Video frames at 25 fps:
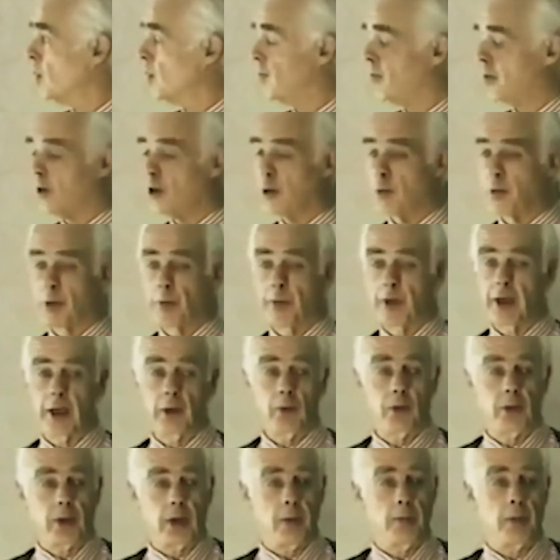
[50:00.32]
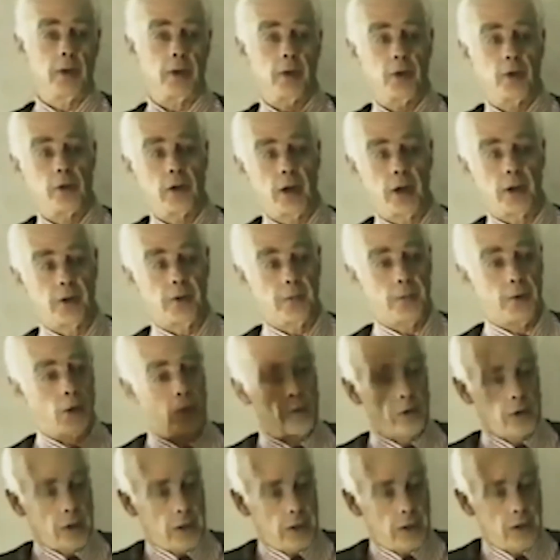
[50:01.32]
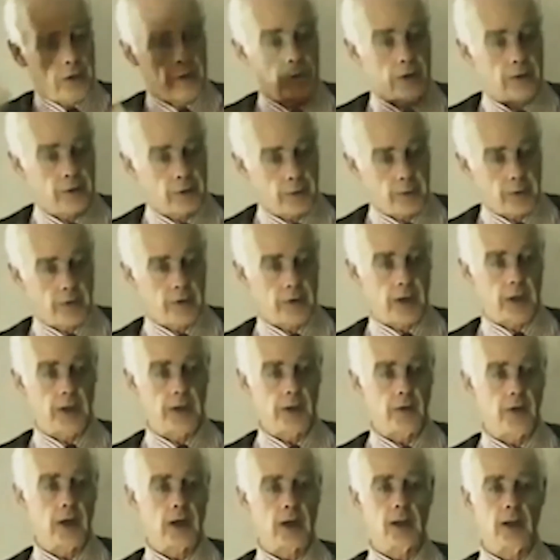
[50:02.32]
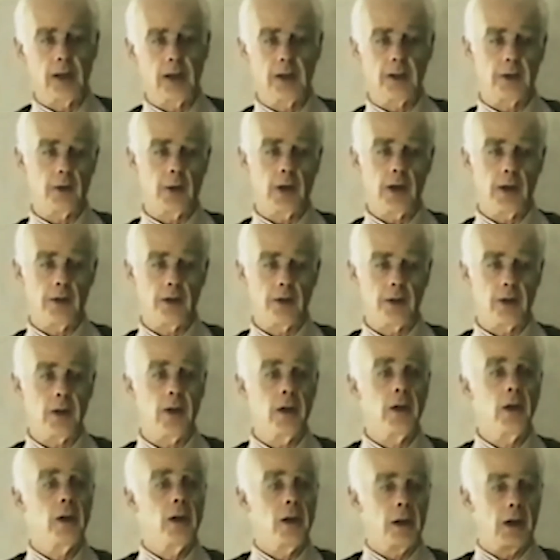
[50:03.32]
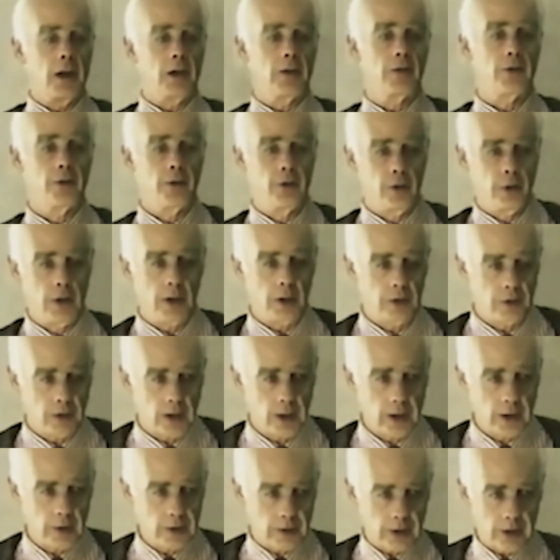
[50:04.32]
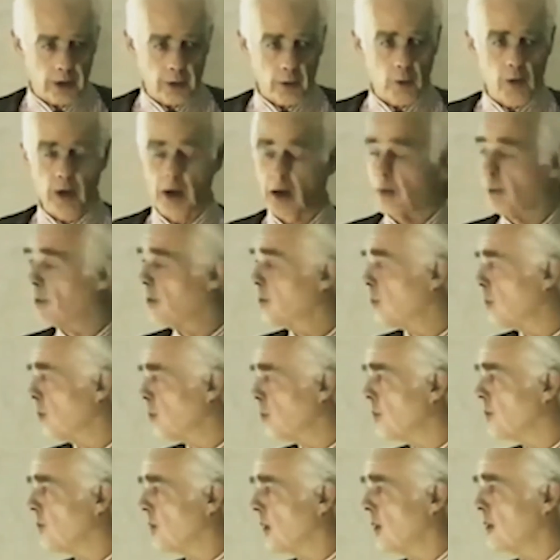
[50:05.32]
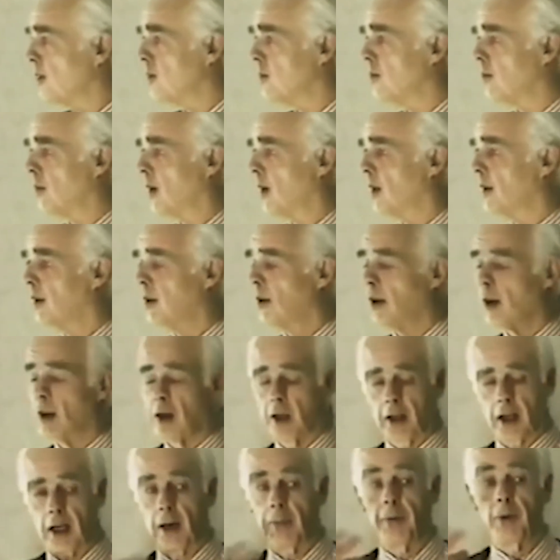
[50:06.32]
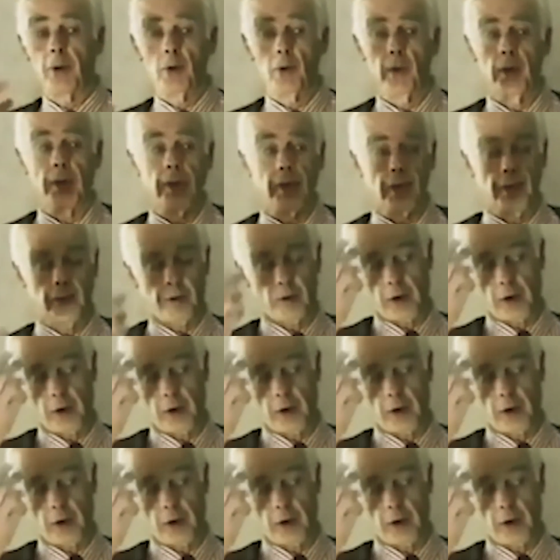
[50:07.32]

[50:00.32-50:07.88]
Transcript: So if a human being was able to transmute the energy from the sun directly into energy, its energy requirement would be satisfied. Coupled with